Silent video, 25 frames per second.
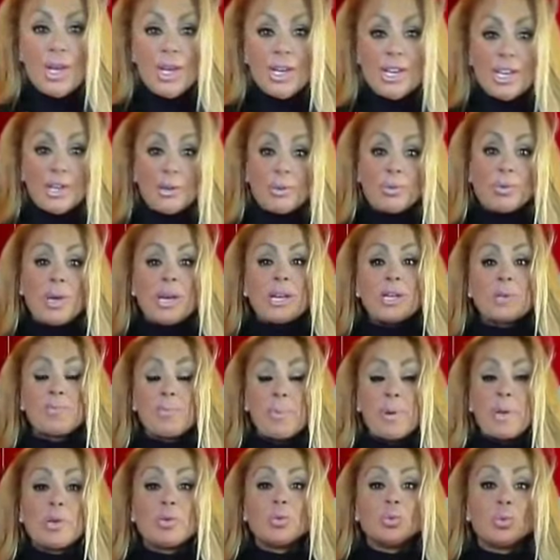It has
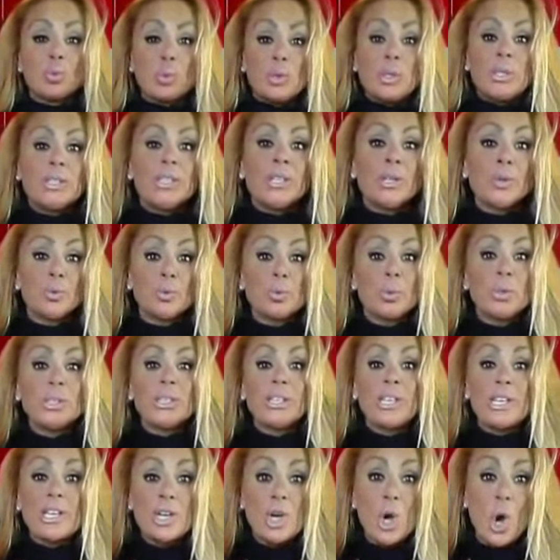been really,
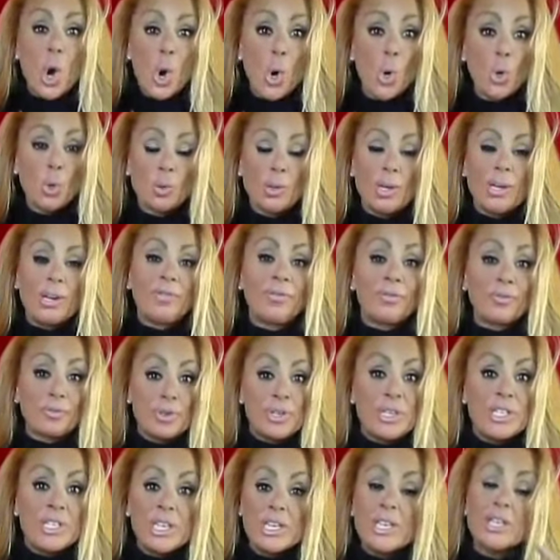really cold, like
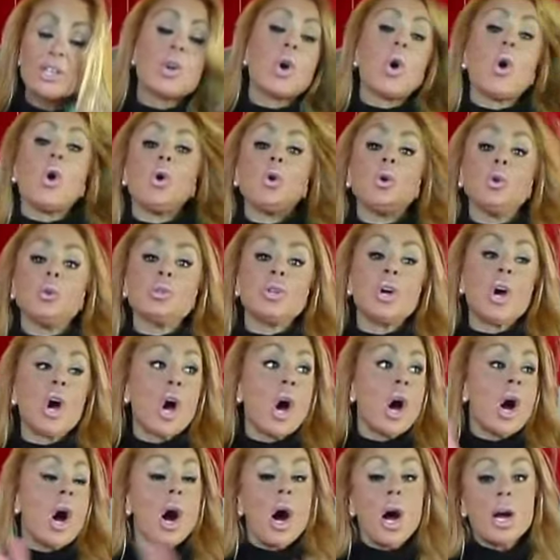freezing cold
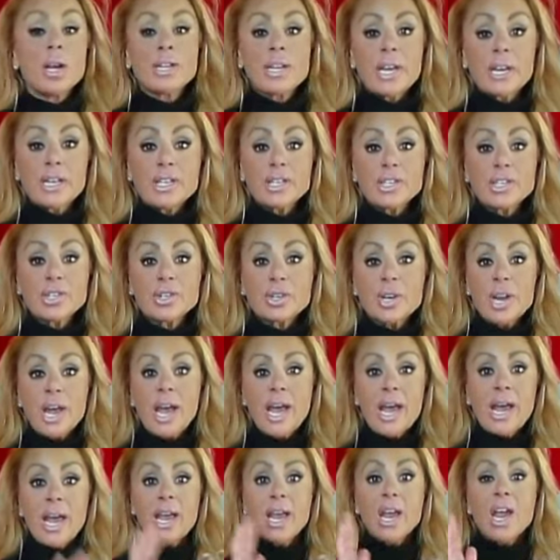
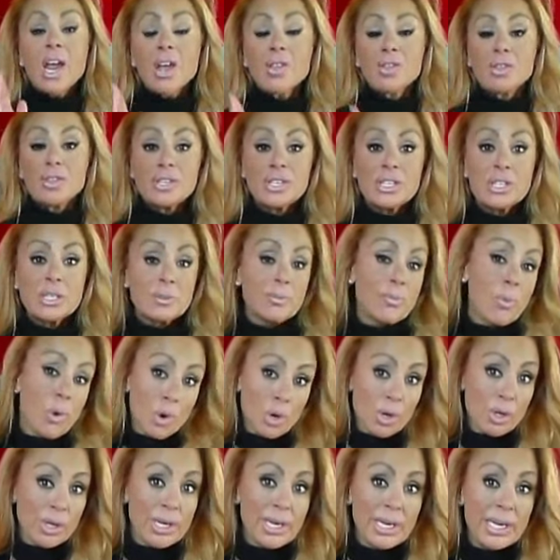yesterday, this
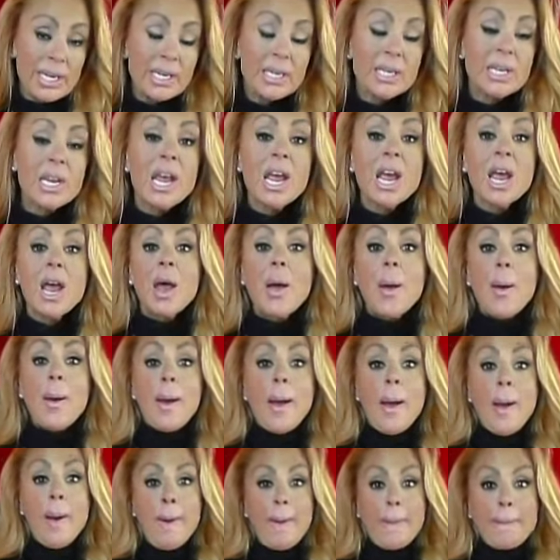morning,
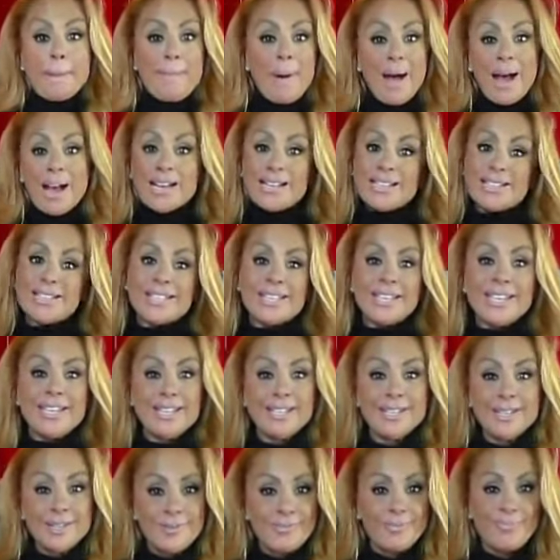but
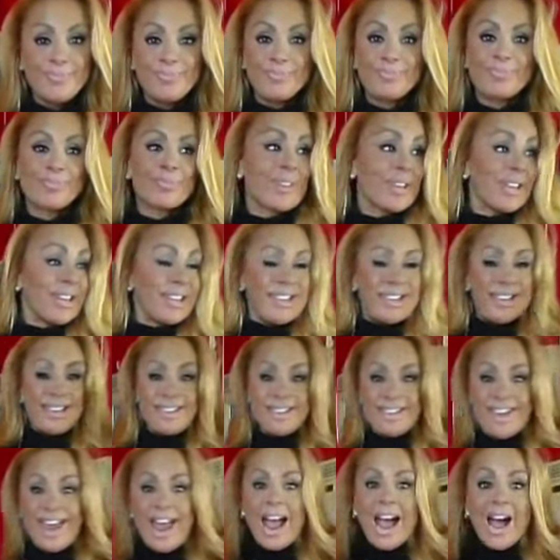
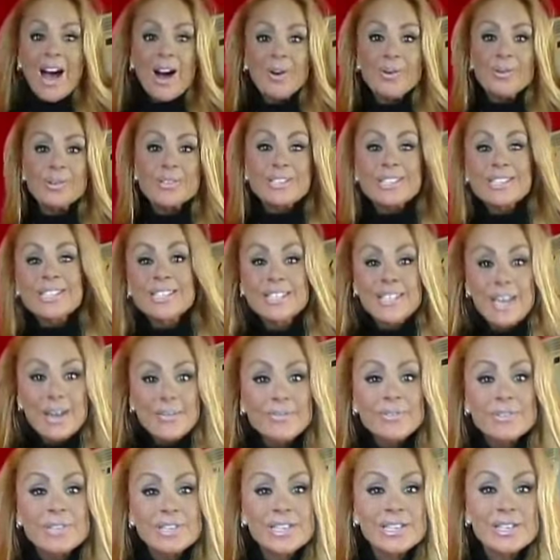now it's
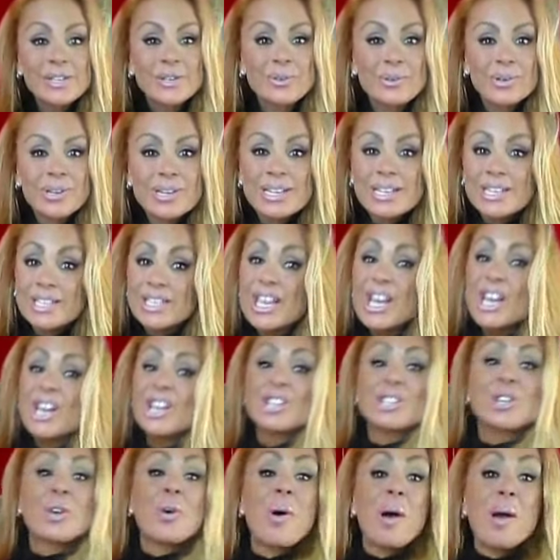70 degrees,
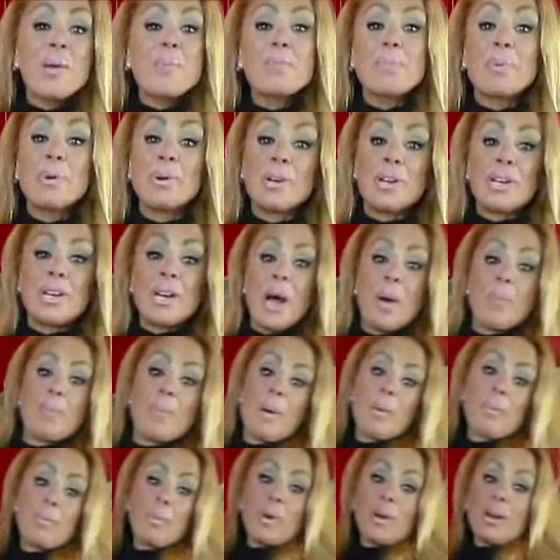so I'm burning up.
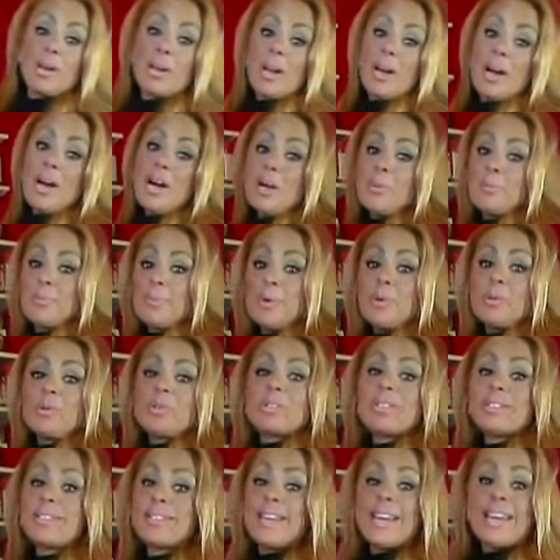I'm wearing Ugg
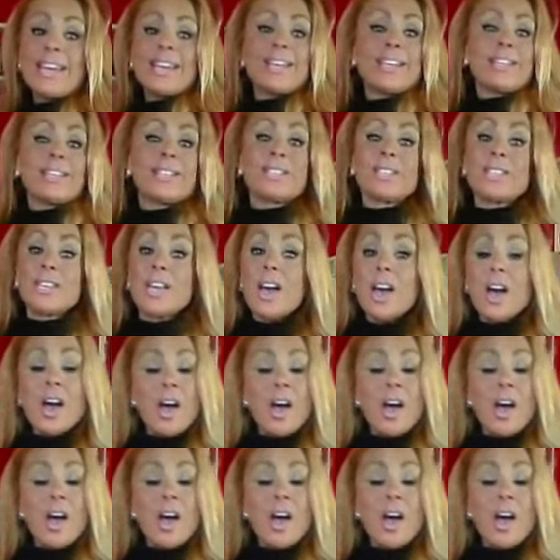boots, leggings.